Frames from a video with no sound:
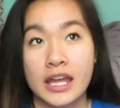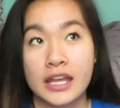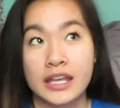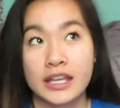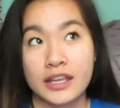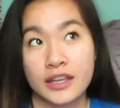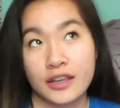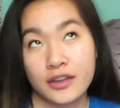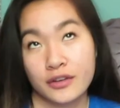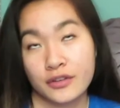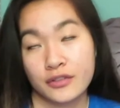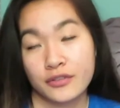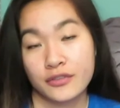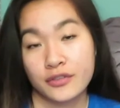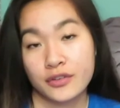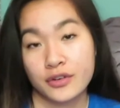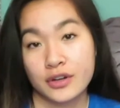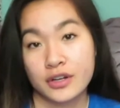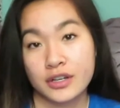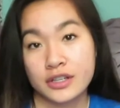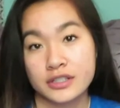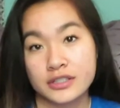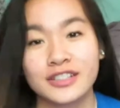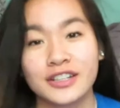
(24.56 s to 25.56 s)
here
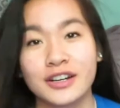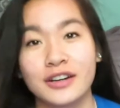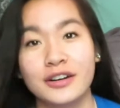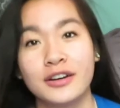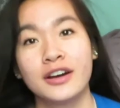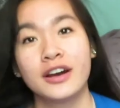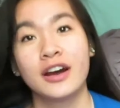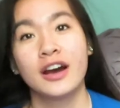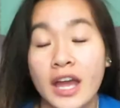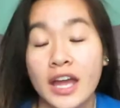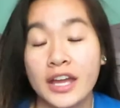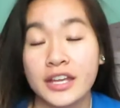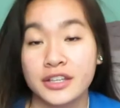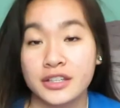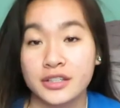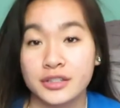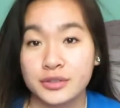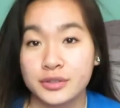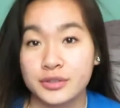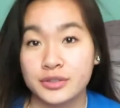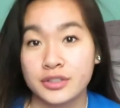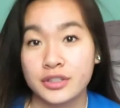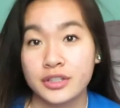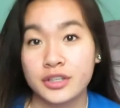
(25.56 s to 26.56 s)
for. So I
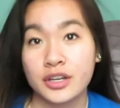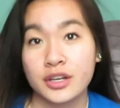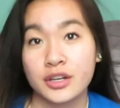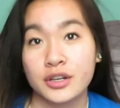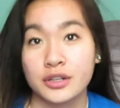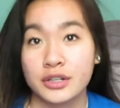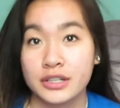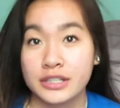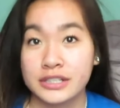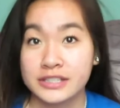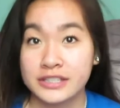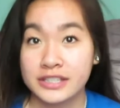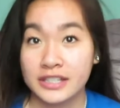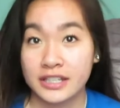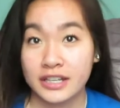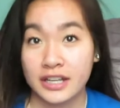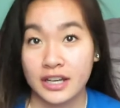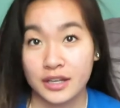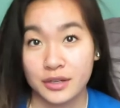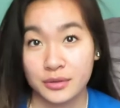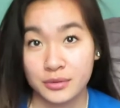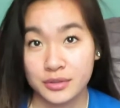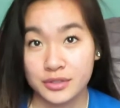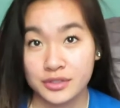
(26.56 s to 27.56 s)
used to go to St.
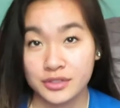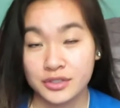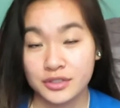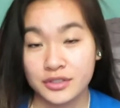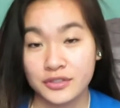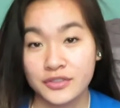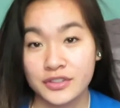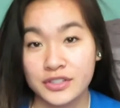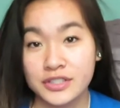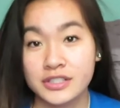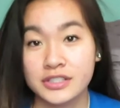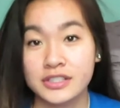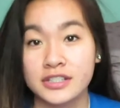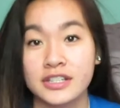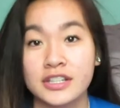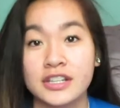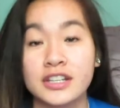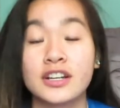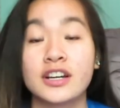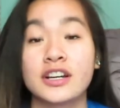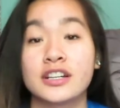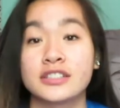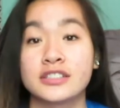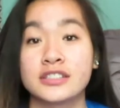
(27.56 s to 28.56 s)
Edward's University
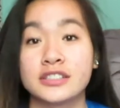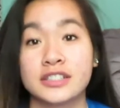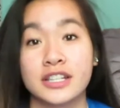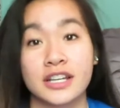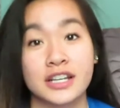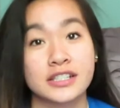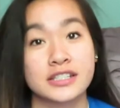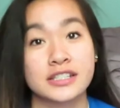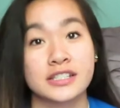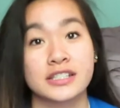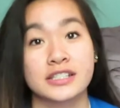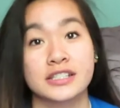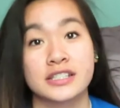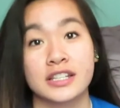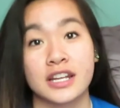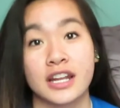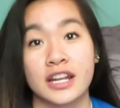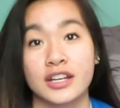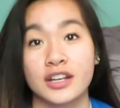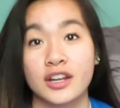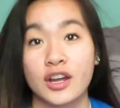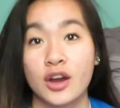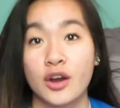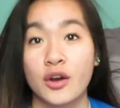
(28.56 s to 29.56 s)
in Austin, Texas, and
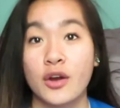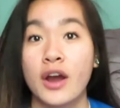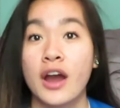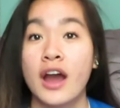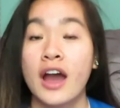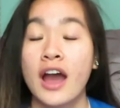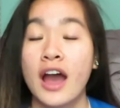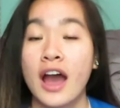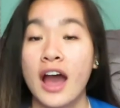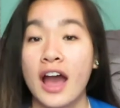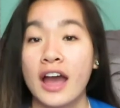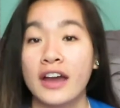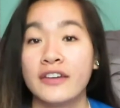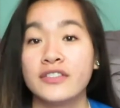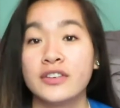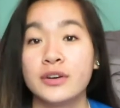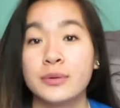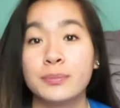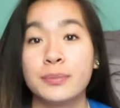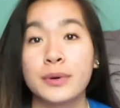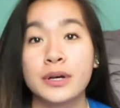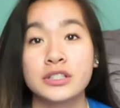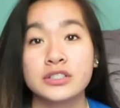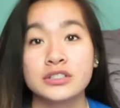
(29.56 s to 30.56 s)
I know I have
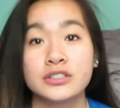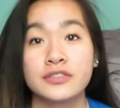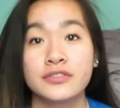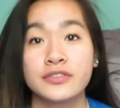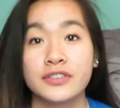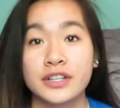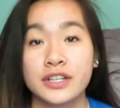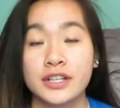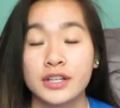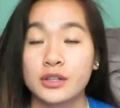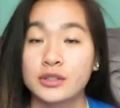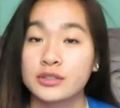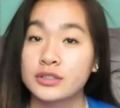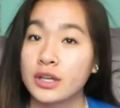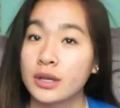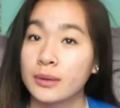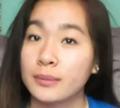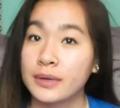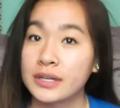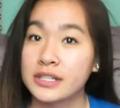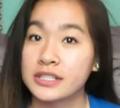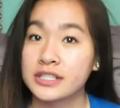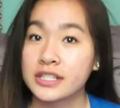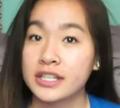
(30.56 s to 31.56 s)
a bunch of videos
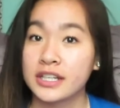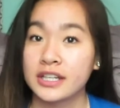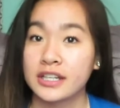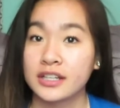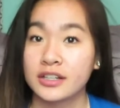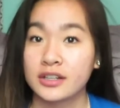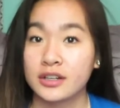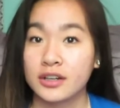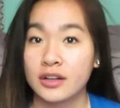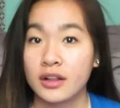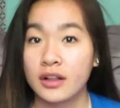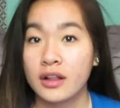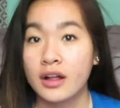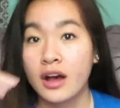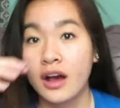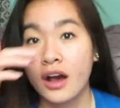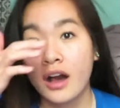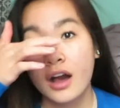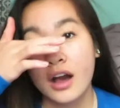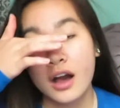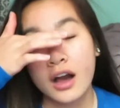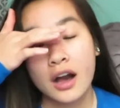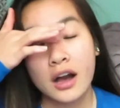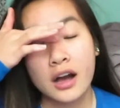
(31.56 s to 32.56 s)
on my channel
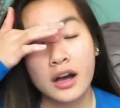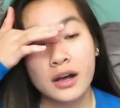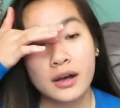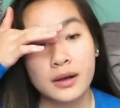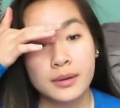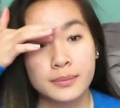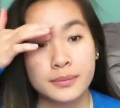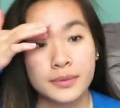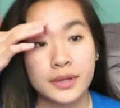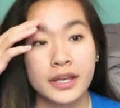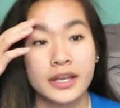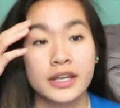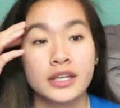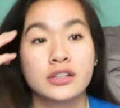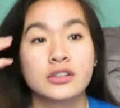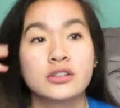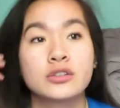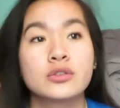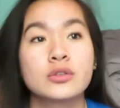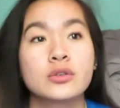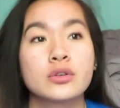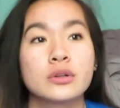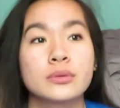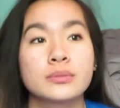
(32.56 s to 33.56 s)
like
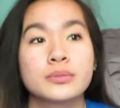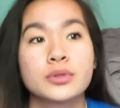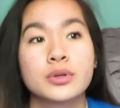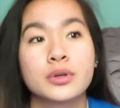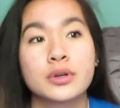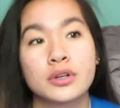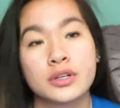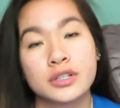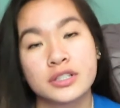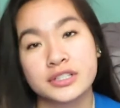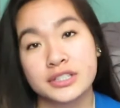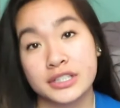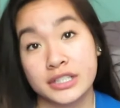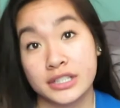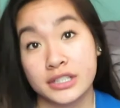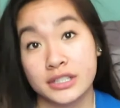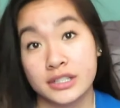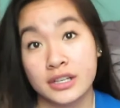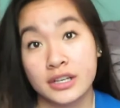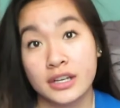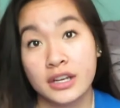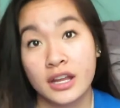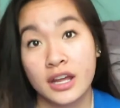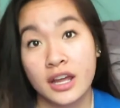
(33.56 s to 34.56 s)
dorm tours
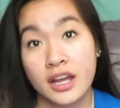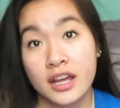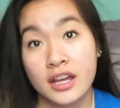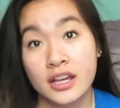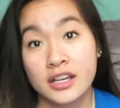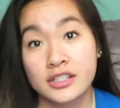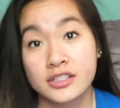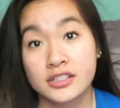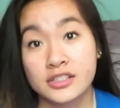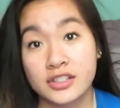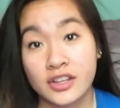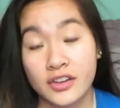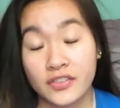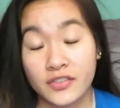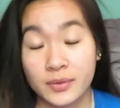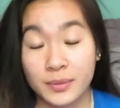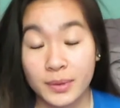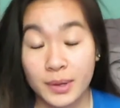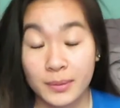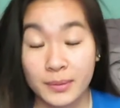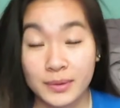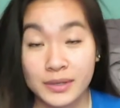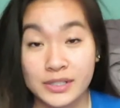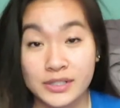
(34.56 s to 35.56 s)
and stuff
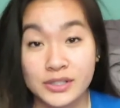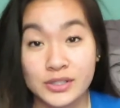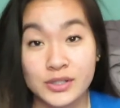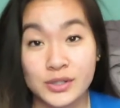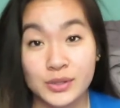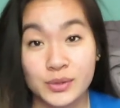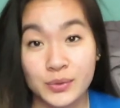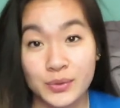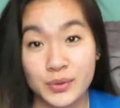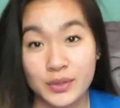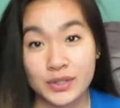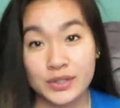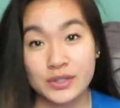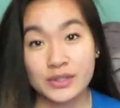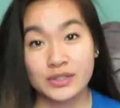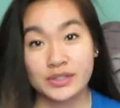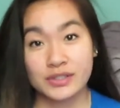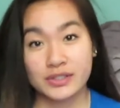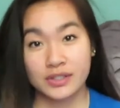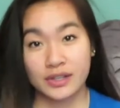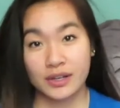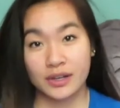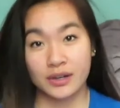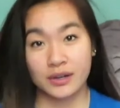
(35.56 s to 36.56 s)
about my school,
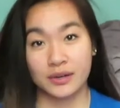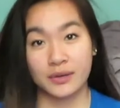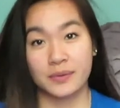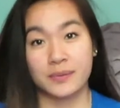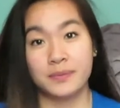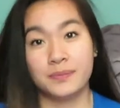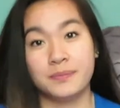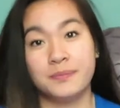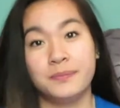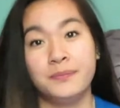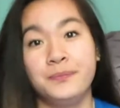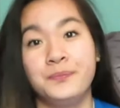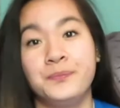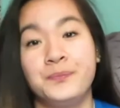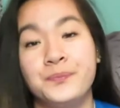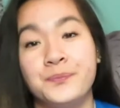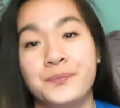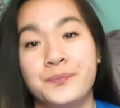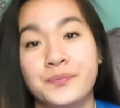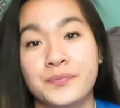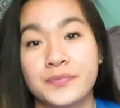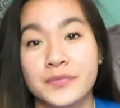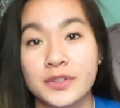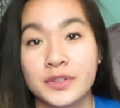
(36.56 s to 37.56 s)
so
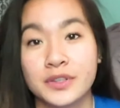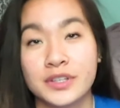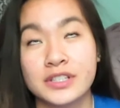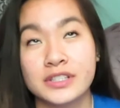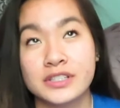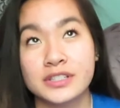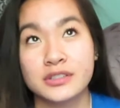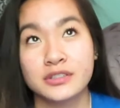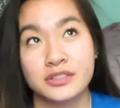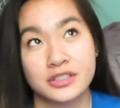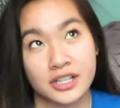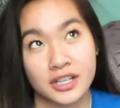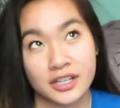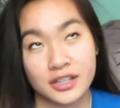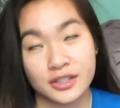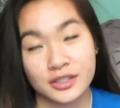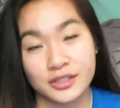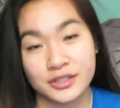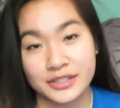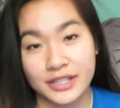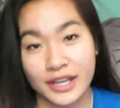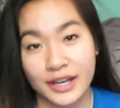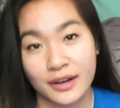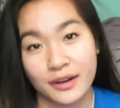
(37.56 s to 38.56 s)
you can still check
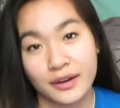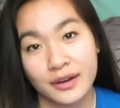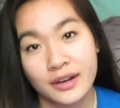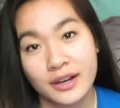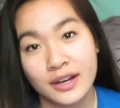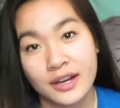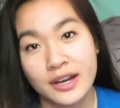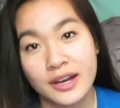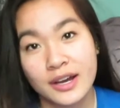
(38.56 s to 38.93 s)
those out.